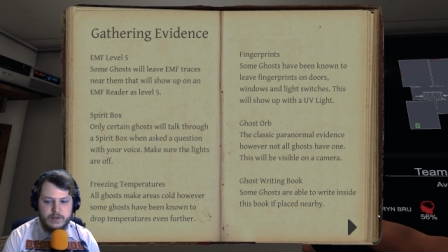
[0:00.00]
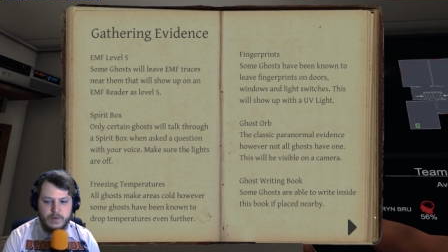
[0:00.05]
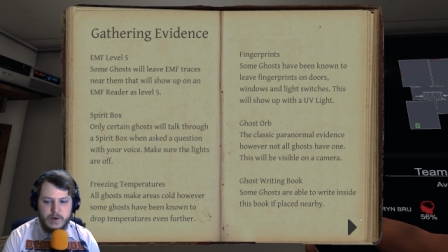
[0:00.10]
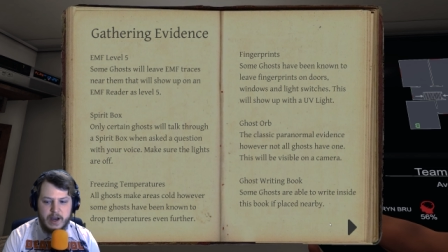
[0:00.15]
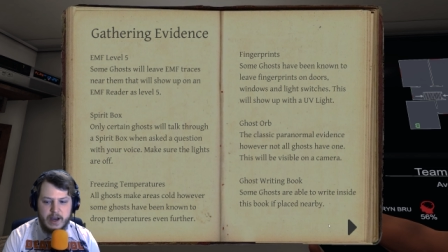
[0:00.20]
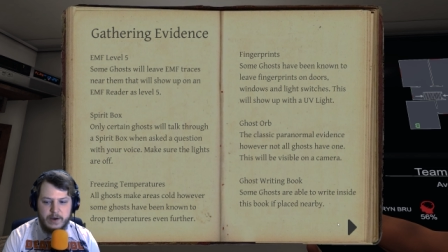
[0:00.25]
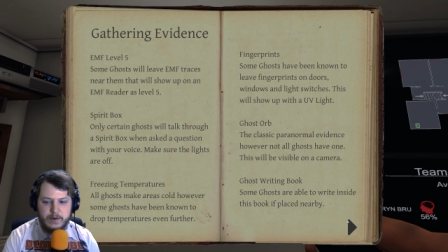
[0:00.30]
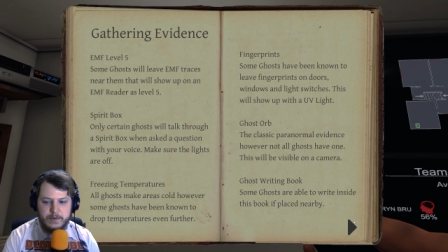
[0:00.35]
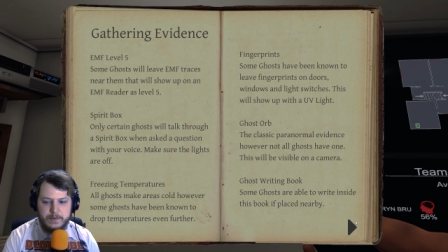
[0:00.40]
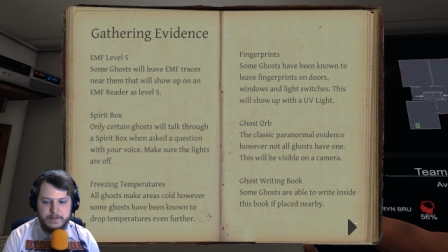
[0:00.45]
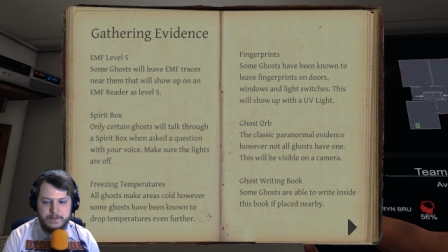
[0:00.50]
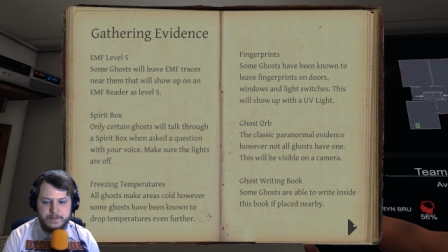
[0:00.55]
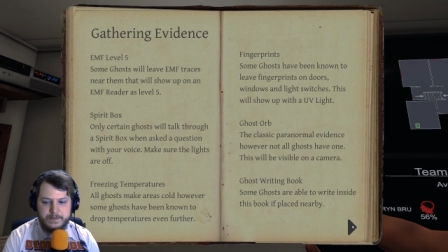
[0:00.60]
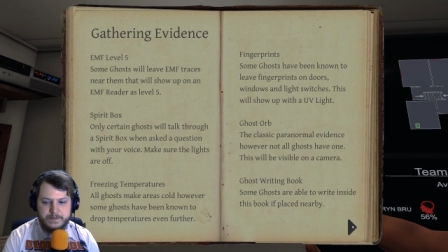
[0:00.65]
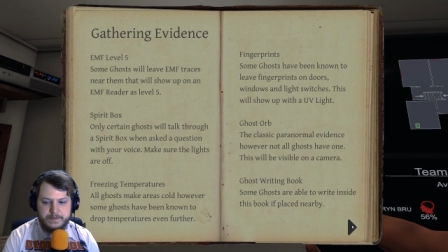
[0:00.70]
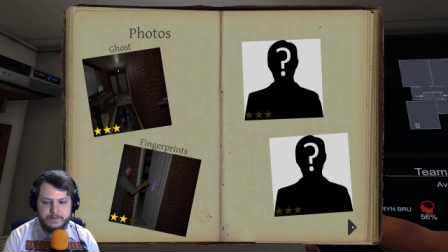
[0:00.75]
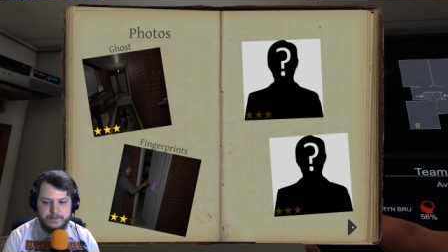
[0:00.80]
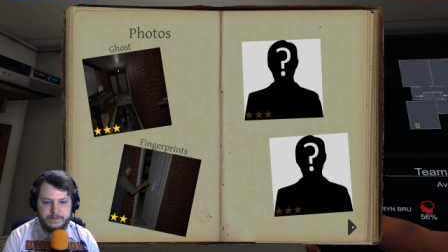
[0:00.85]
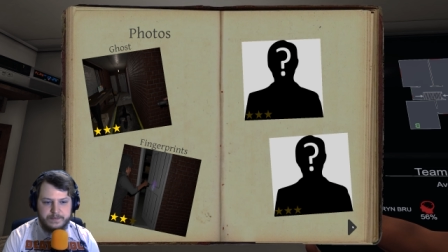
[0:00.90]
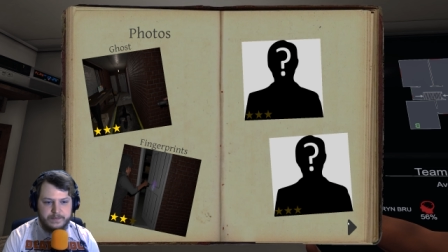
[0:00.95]
well.
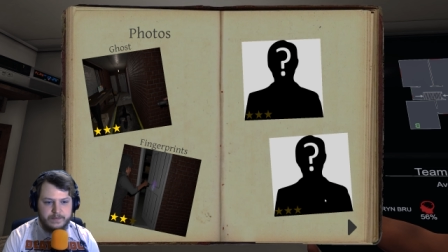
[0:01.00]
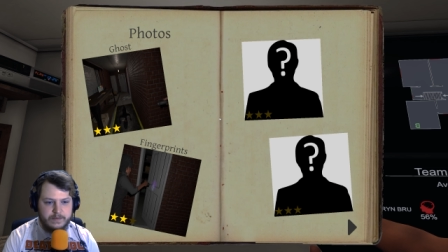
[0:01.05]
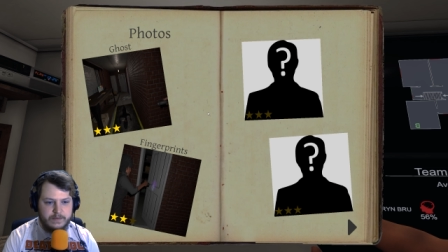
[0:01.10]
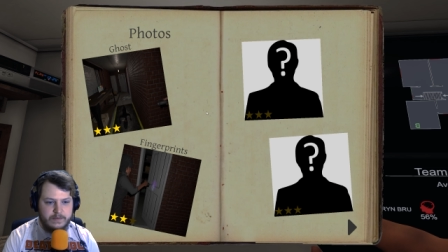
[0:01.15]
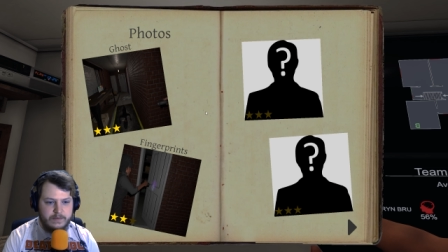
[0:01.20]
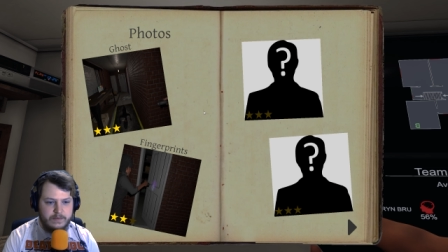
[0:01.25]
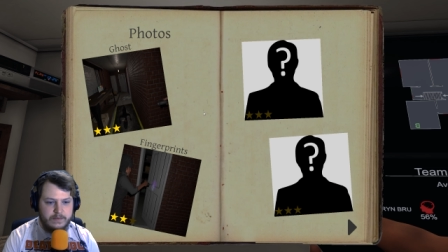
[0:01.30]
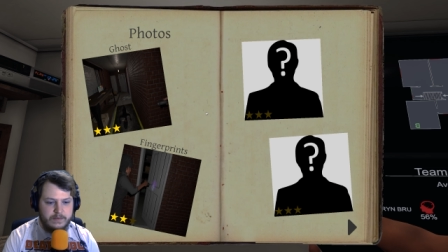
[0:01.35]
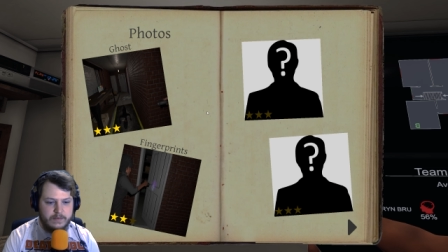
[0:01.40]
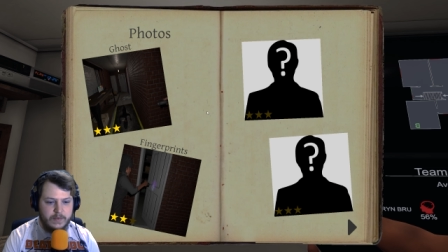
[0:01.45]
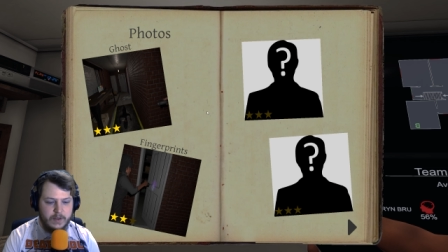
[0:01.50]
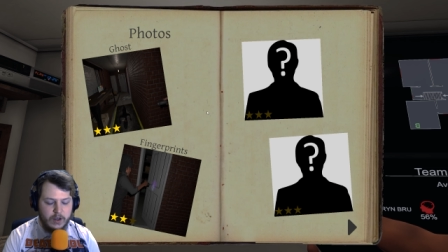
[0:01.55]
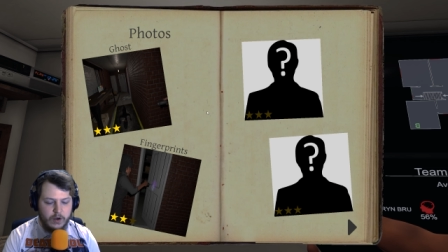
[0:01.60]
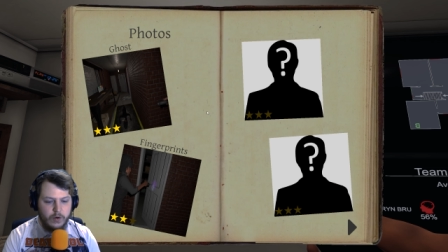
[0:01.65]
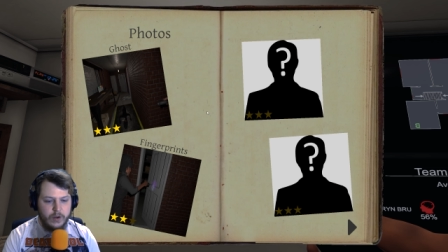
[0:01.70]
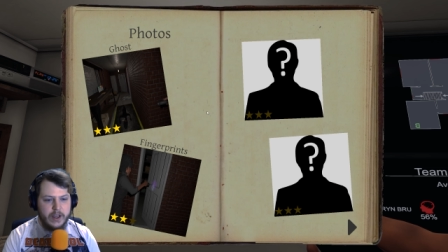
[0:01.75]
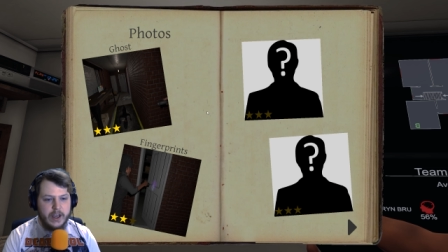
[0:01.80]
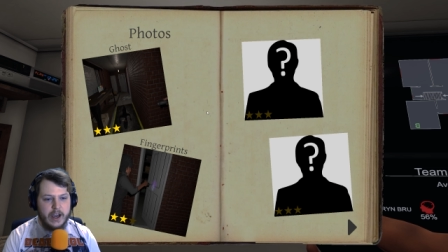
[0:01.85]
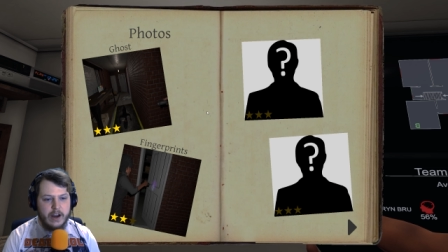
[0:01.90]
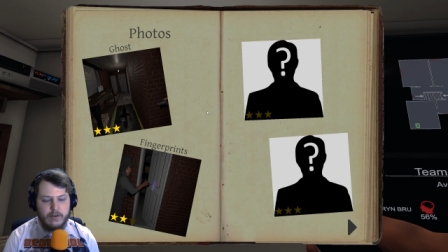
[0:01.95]
Oh,
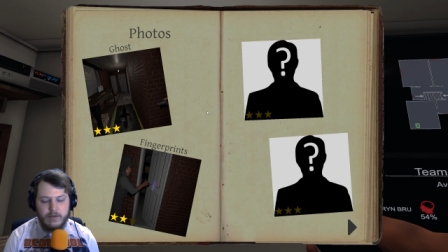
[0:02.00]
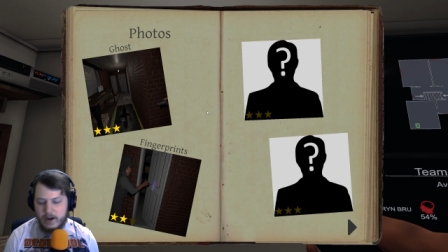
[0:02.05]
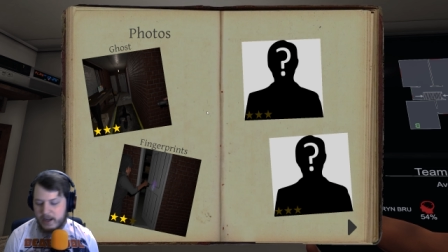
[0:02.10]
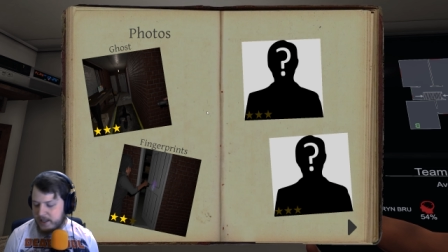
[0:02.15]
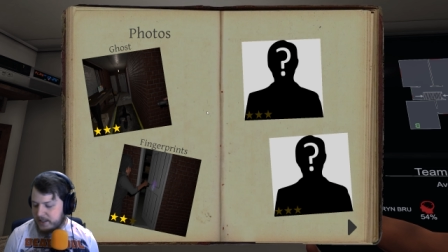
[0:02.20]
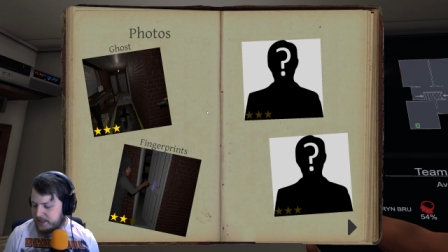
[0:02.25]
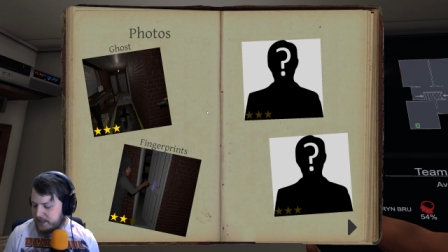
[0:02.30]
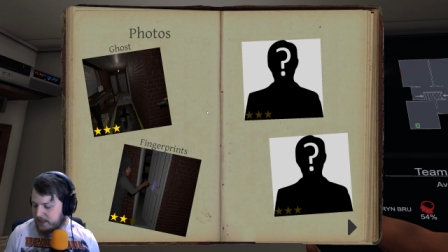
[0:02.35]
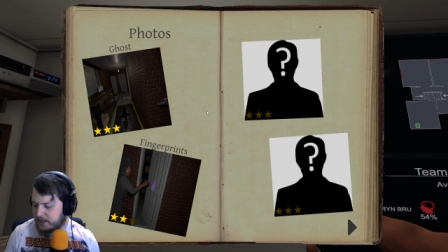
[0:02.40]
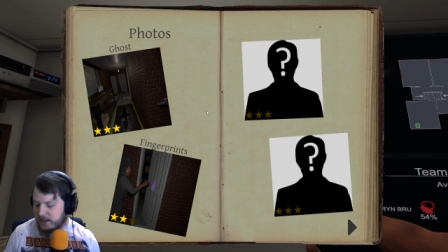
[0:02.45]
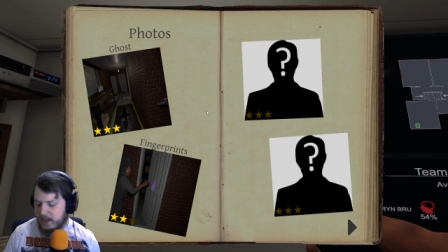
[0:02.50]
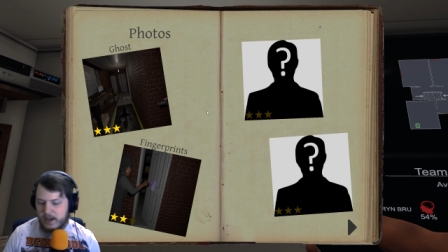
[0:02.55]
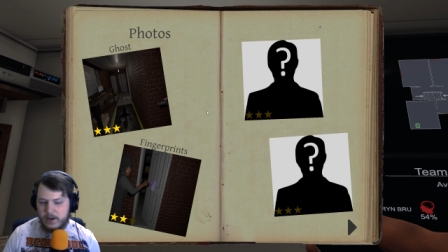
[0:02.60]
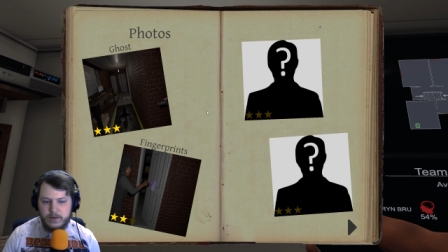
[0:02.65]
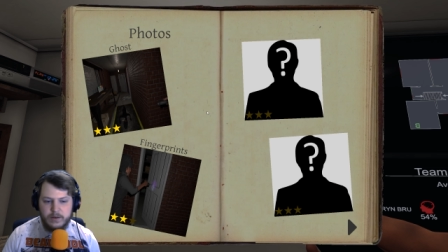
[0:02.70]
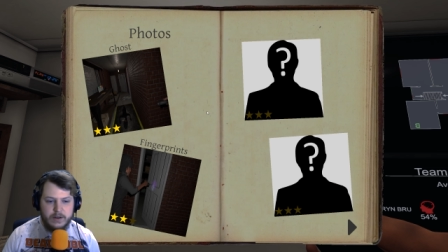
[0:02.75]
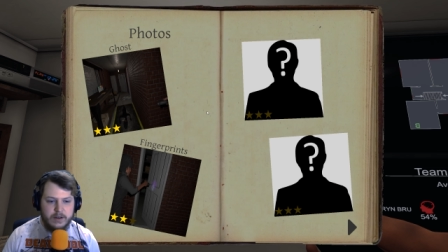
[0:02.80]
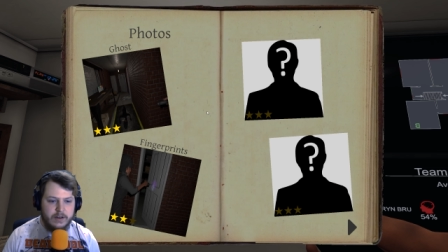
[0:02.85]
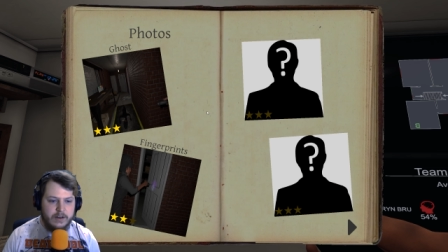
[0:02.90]
you get a rating now.